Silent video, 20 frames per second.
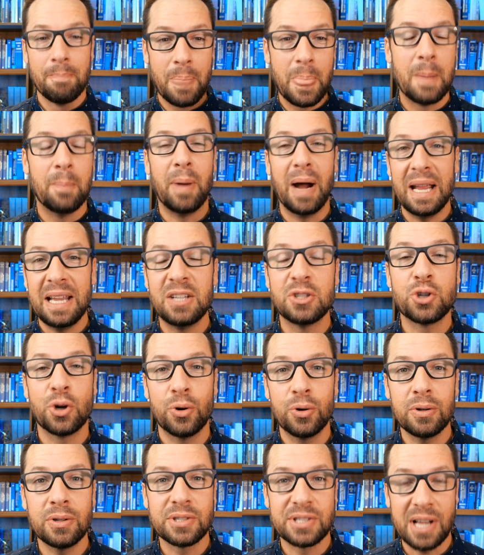my
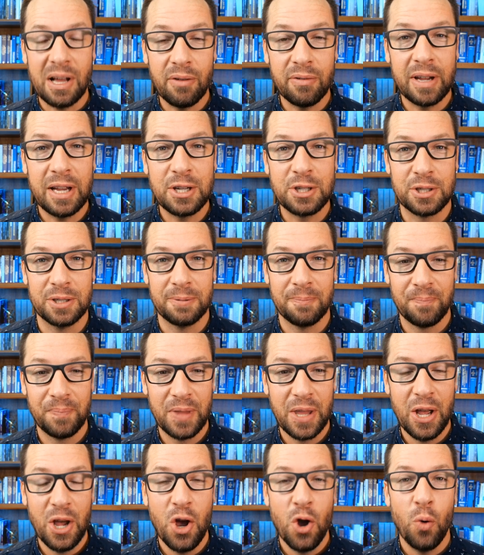eternal salvation
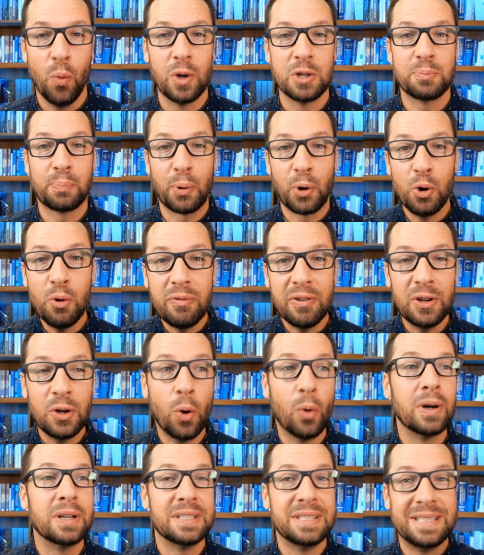was proven
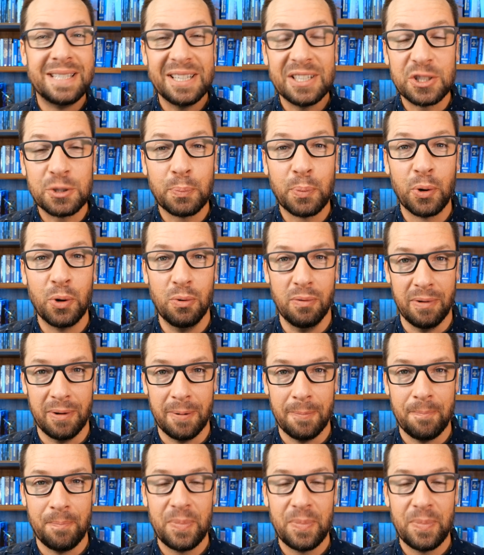or disproven